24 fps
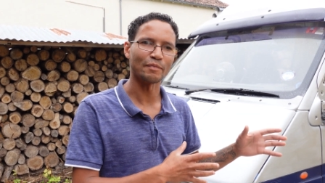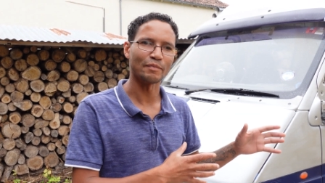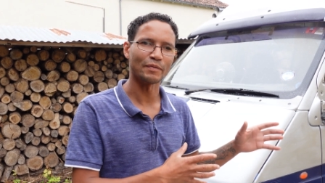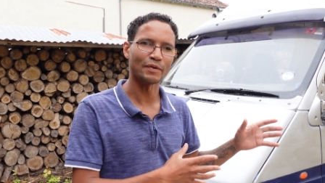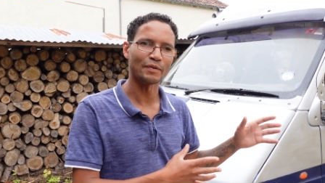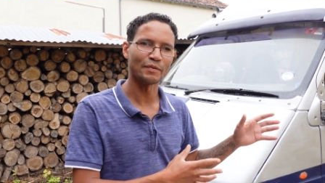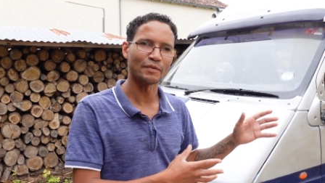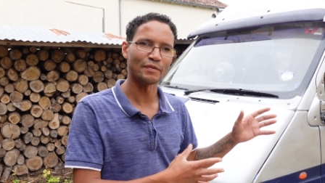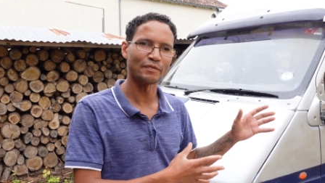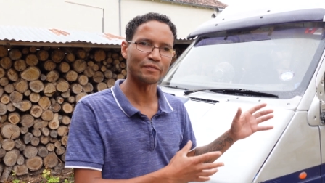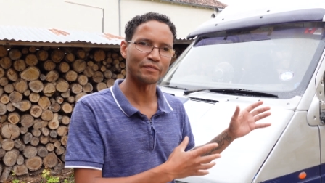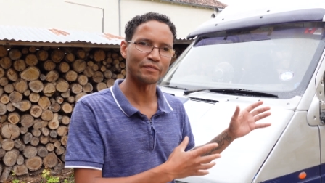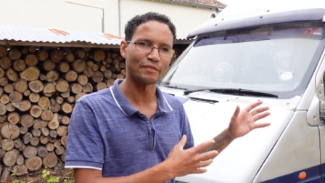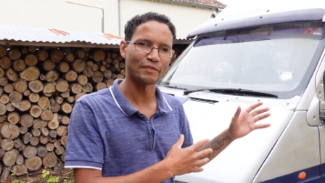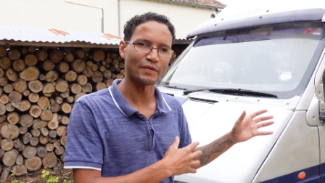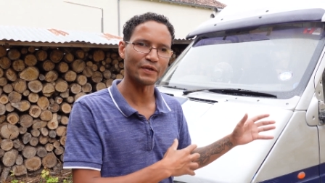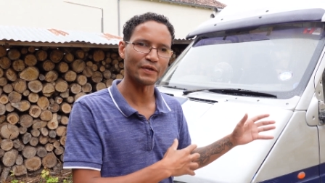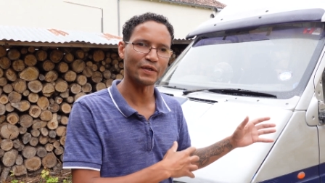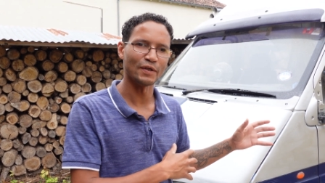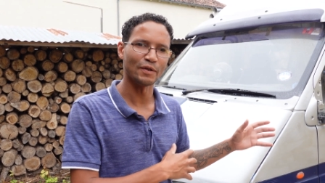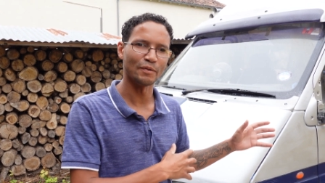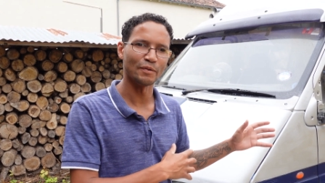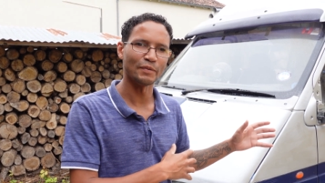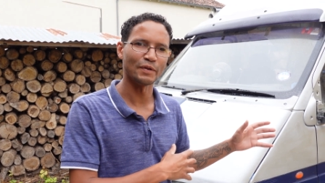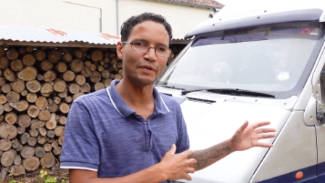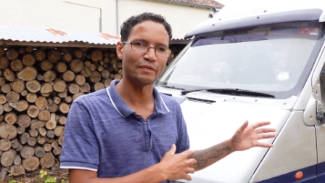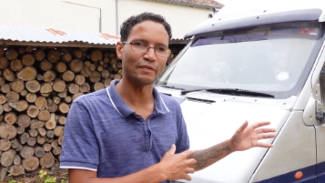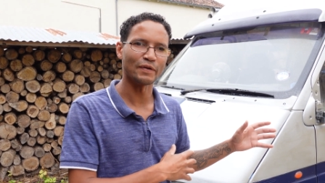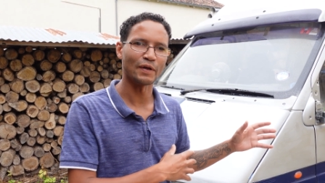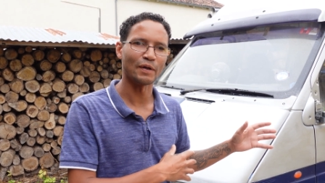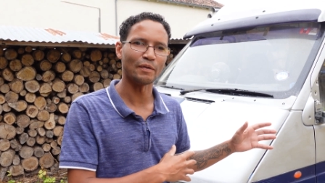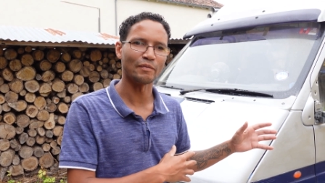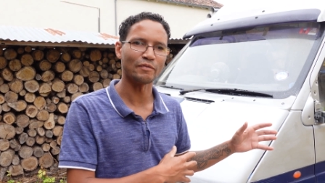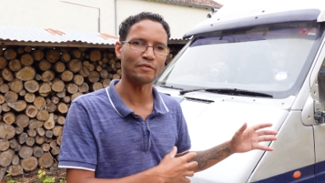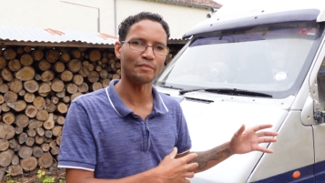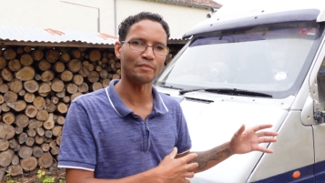but with a little bit of
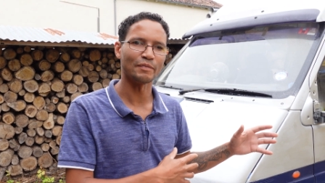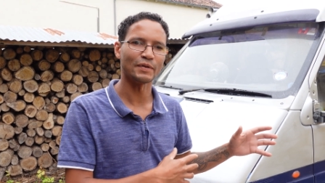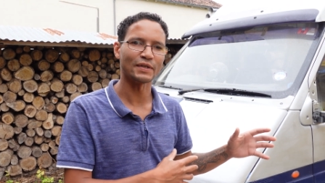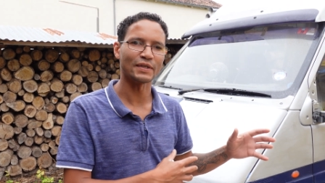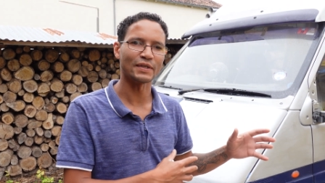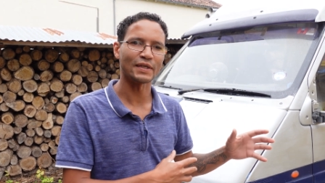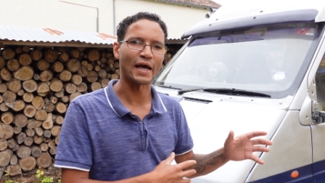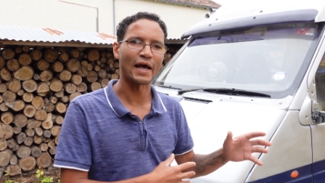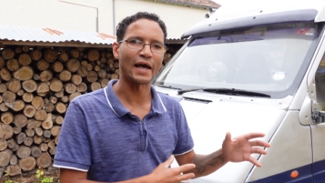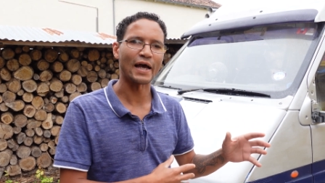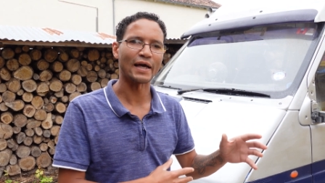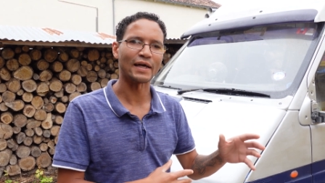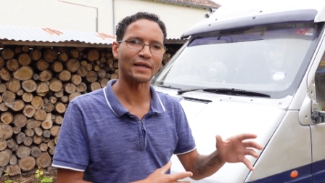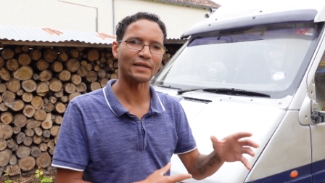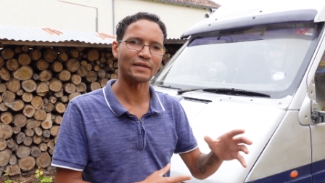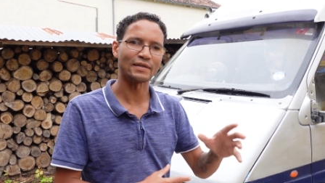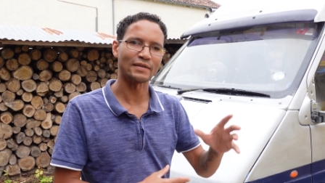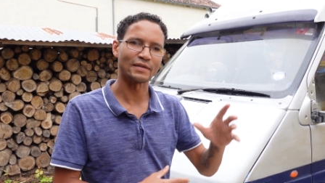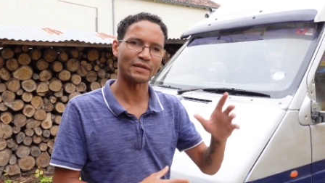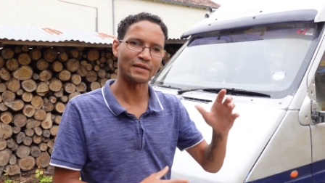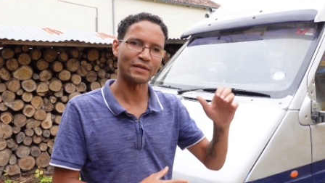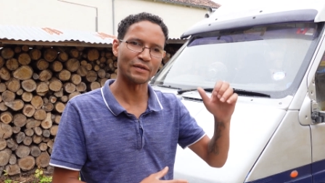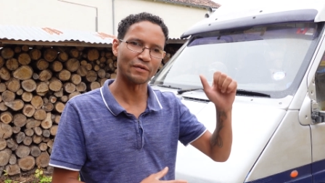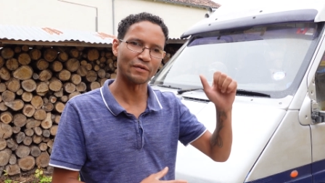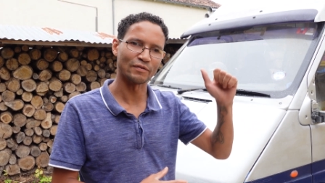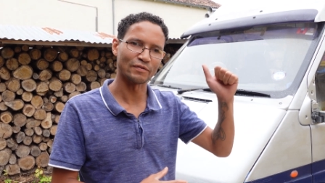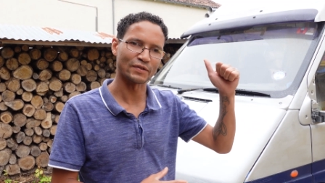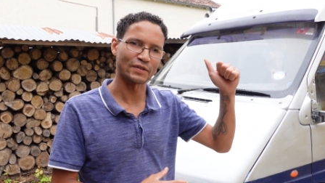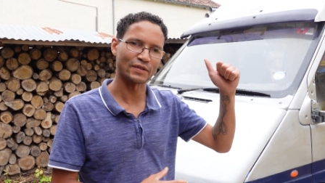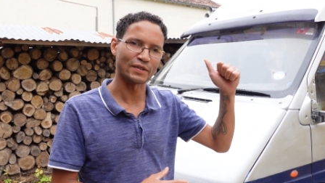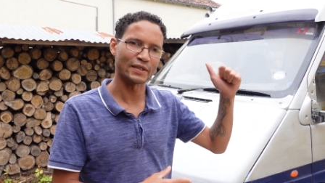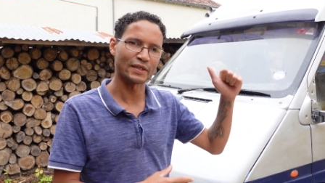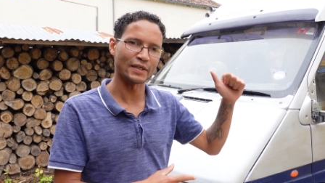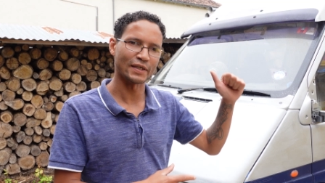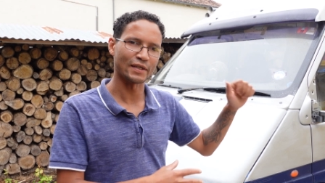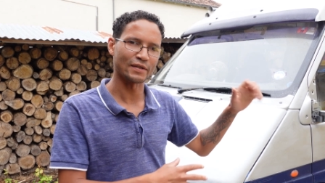help from my dad, and
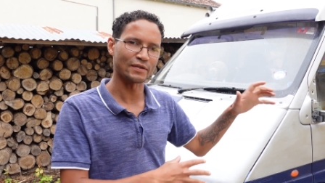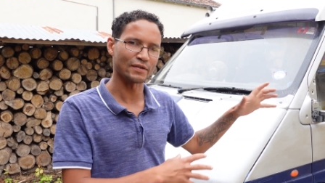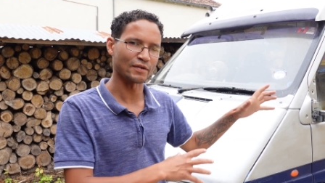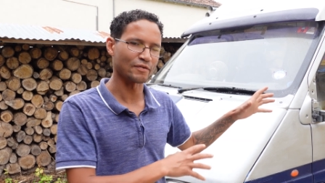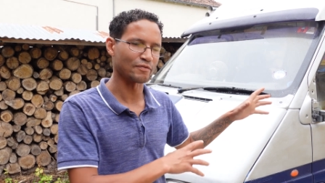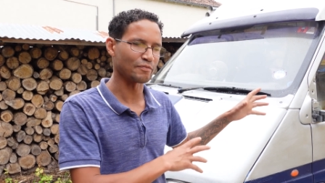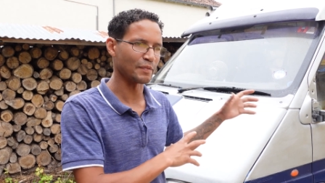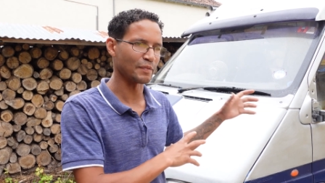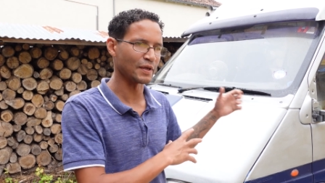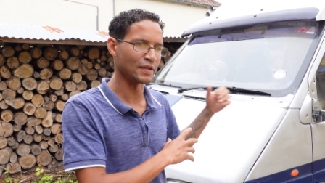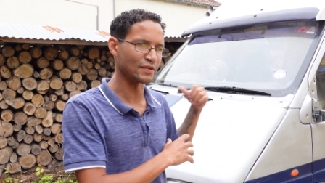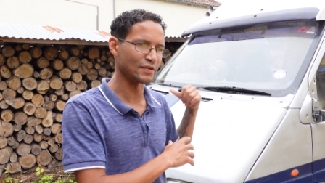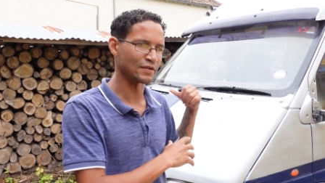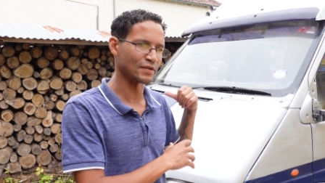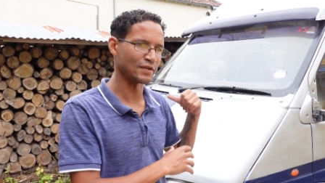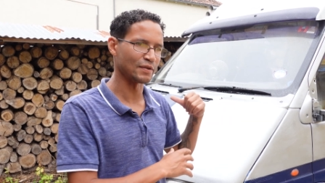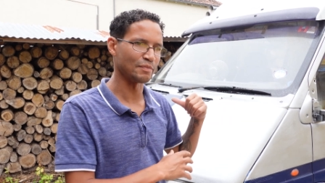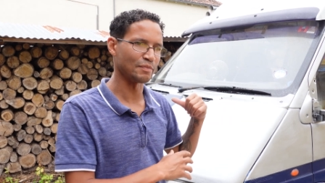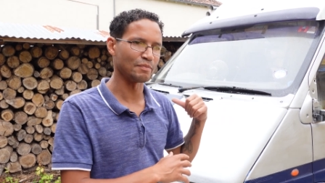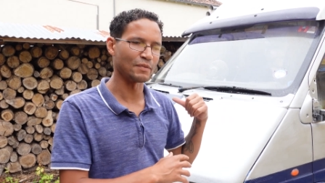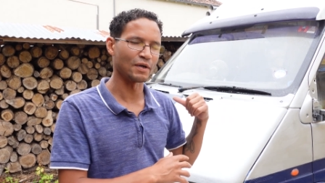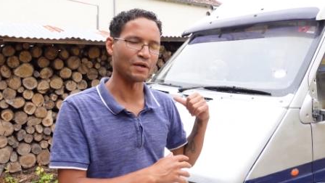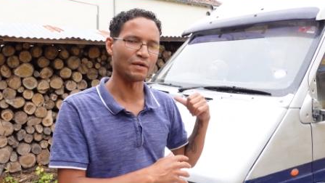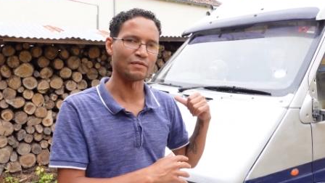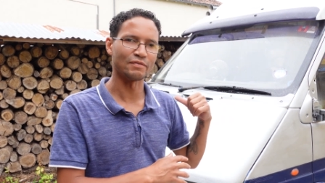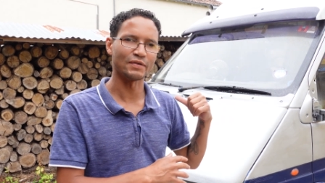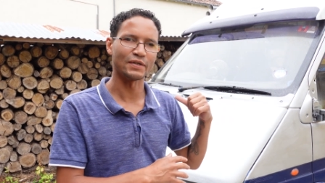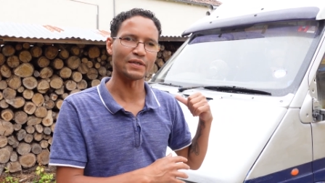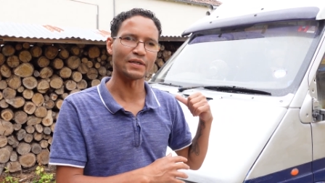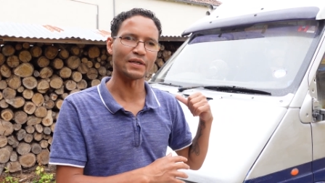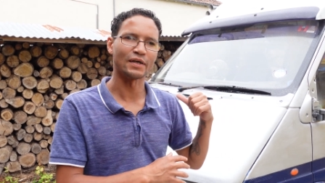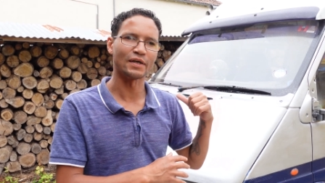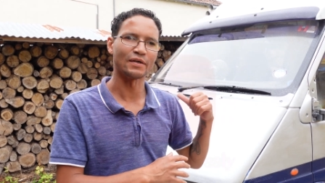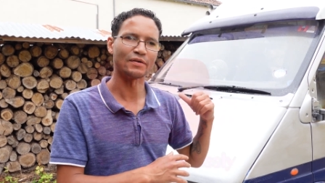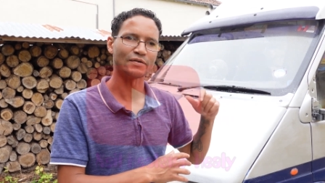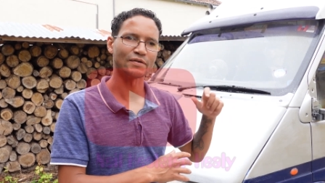obviously, as I've mentioned in my
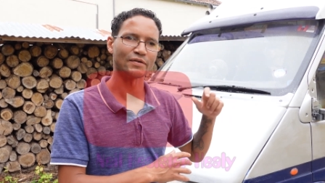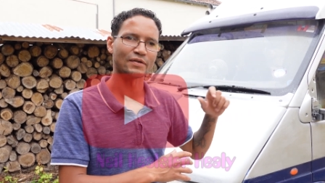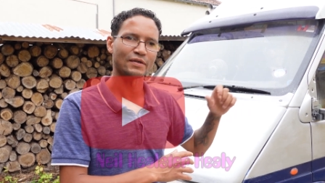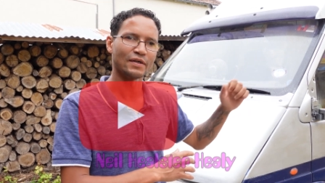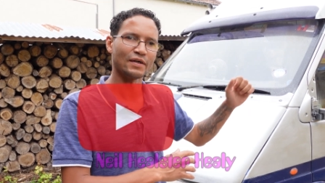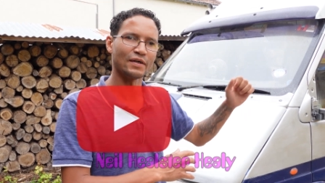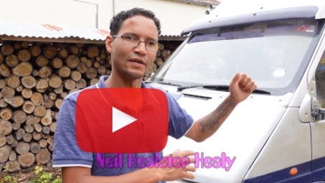videos,